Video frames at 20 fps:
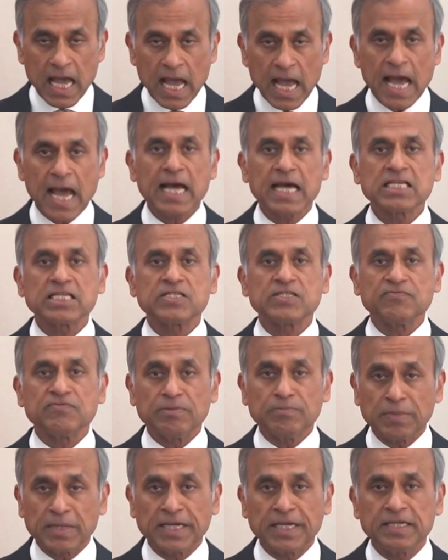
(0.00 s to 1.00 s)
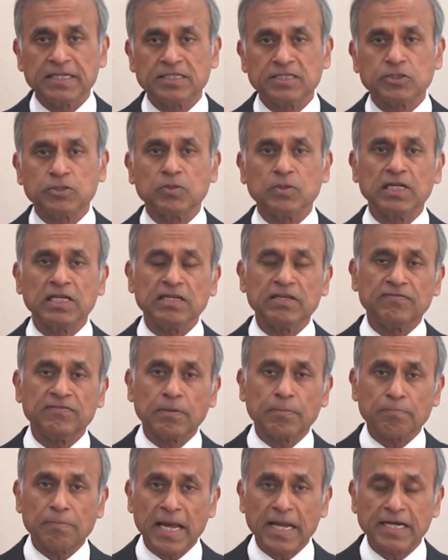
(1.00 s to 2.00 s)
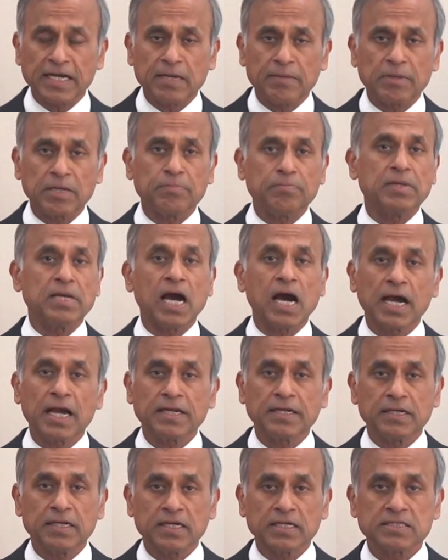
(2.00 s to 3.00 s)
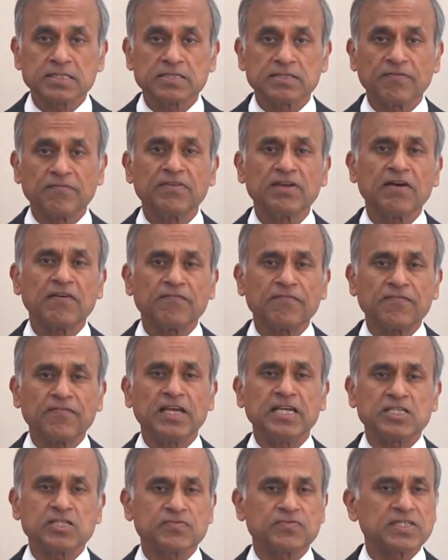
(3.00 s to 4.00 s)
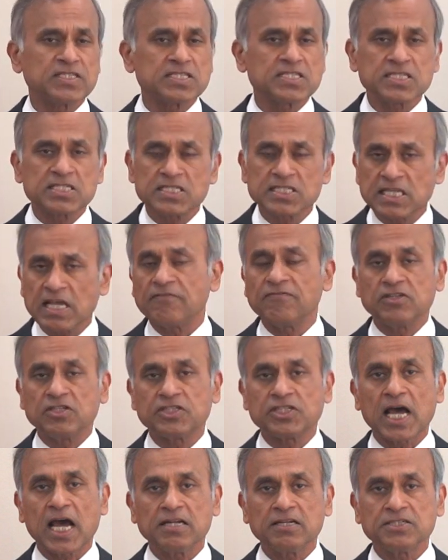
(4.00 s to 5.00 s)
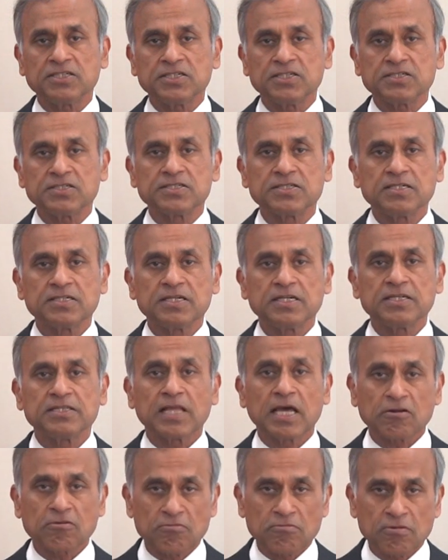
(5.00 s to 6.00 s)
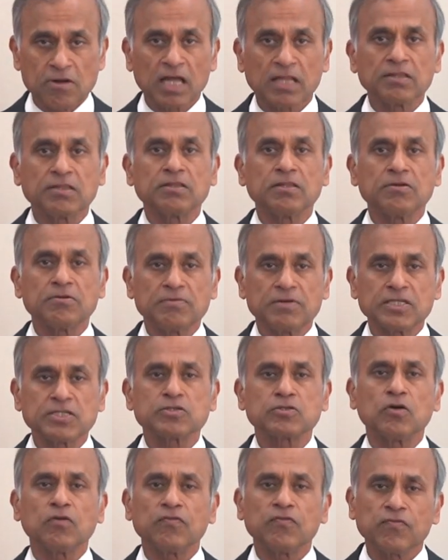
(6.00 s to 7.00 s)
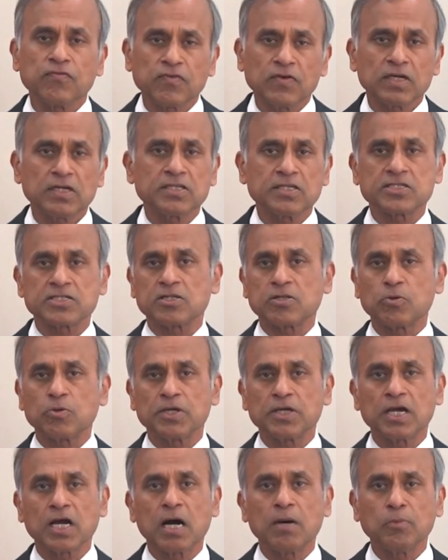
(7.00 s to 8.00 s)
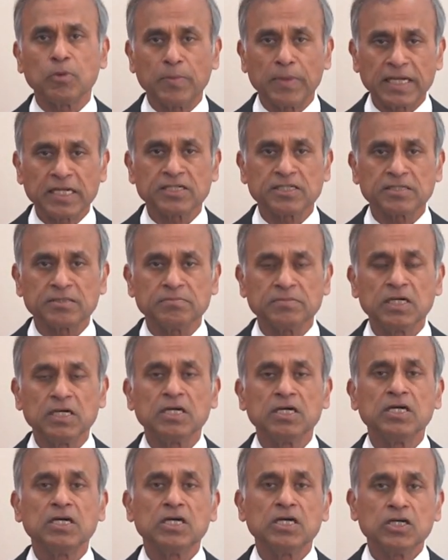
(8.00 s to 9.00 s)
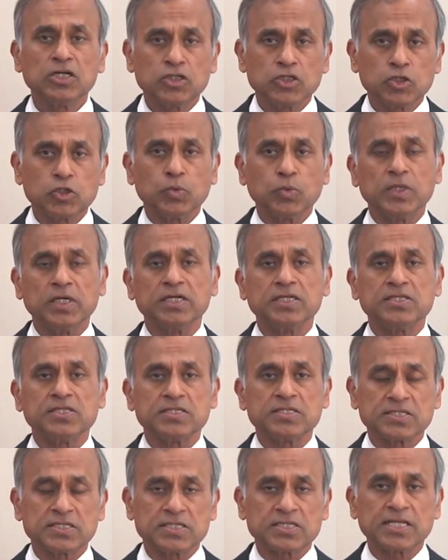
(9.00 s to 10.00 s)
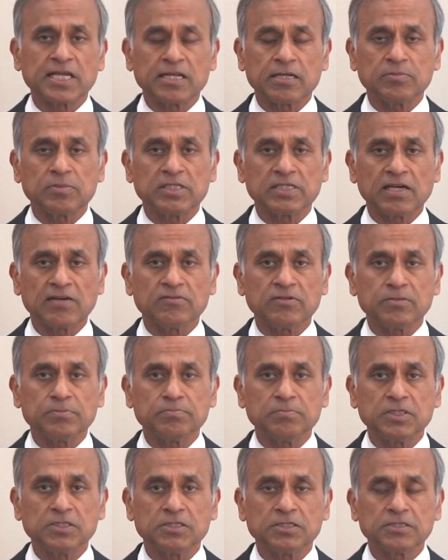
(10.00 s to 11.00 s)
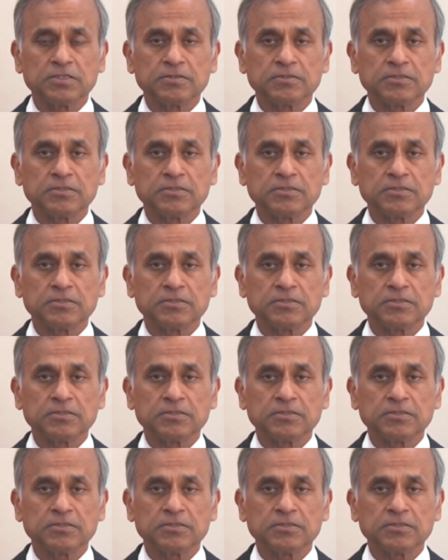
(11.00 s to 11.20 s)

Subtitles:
As we begin to leave the pandemic behind us, we are faced with several challenges that run the risk of further slowing our momentum towards sustainable development.